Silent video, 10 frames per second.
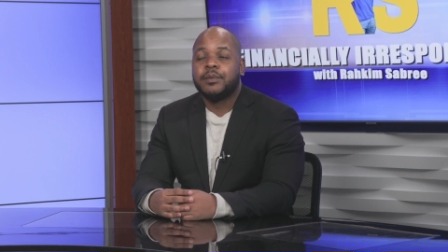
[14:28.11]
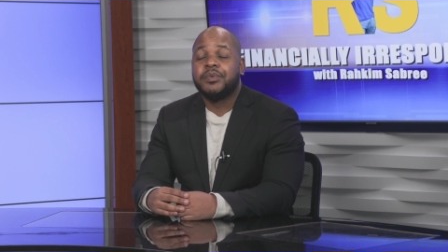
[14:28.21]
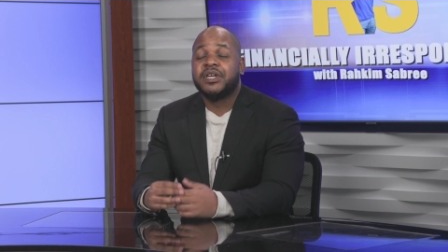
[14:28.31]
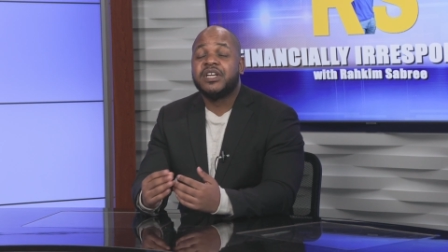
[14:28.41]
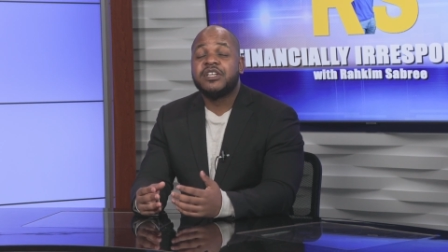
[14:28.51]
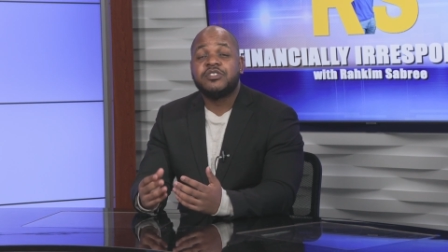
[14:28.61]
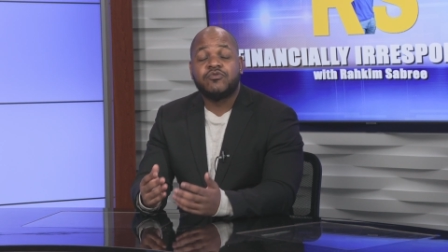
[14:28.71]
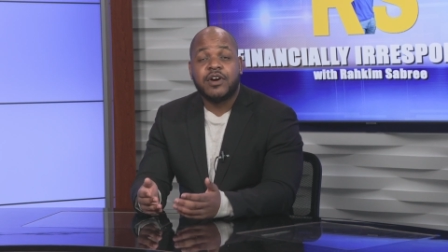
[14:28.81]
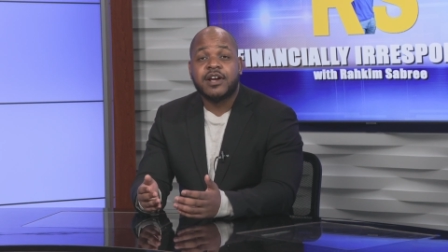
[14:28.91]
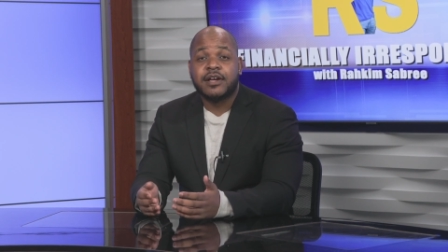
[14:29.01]
but it is
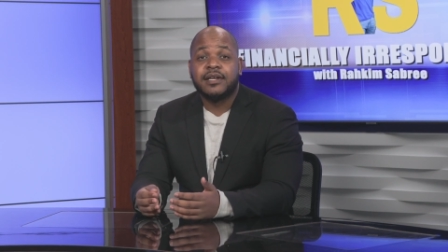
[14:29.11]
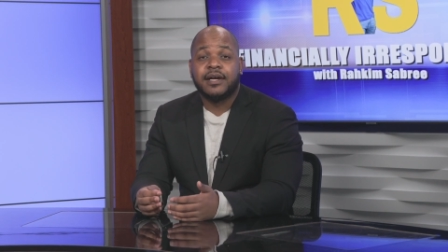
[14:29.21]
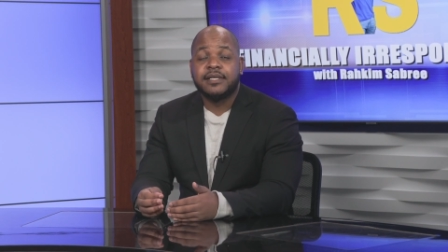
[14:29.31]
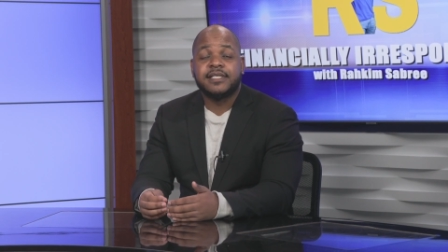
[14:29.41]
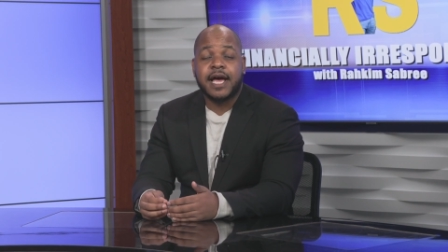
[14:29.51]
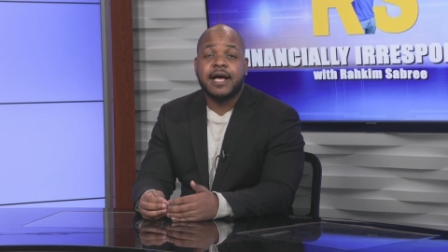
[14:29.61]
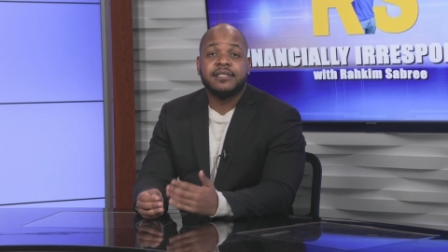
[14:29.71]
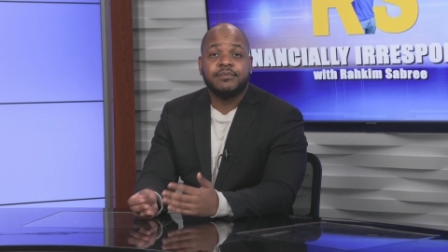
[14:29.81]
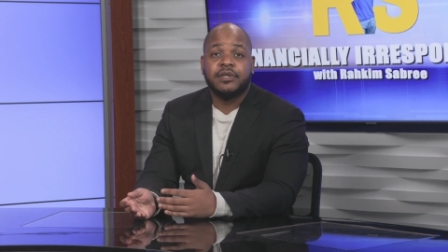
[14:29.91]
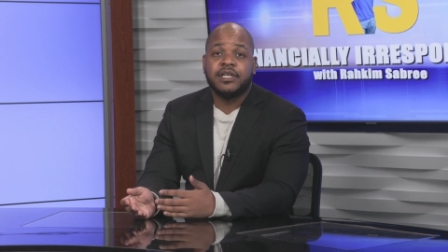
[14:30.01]
recognized as
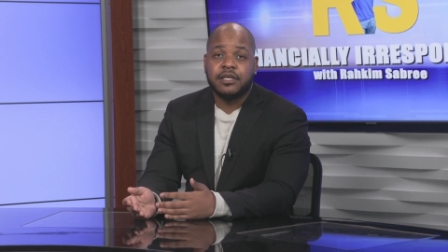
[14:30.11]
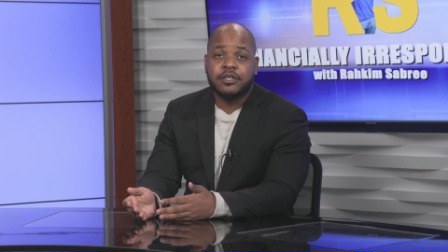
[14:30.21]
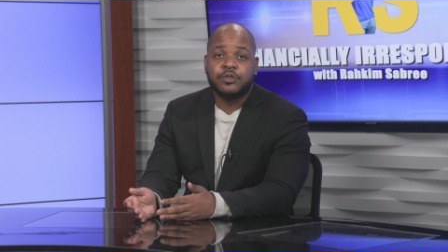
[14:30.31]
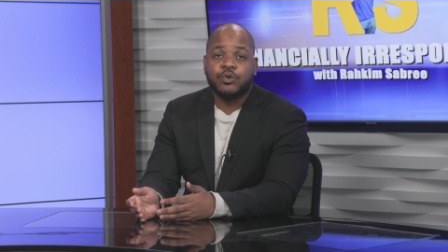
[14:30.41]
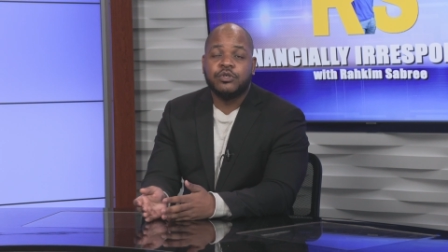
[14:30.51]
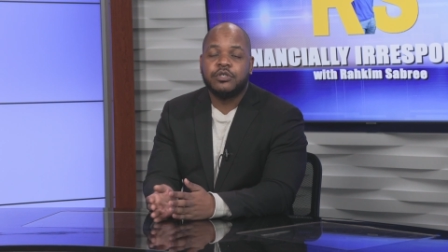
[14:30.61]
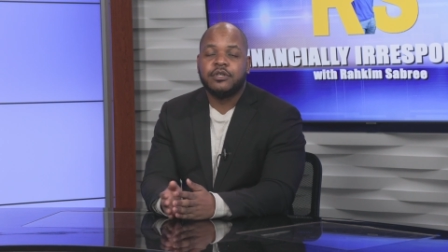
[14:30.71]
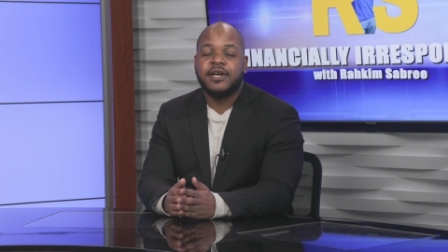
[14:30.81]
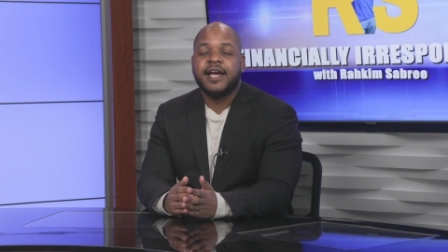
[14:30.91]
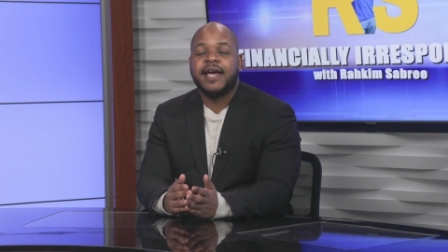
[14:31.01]
a money disorder.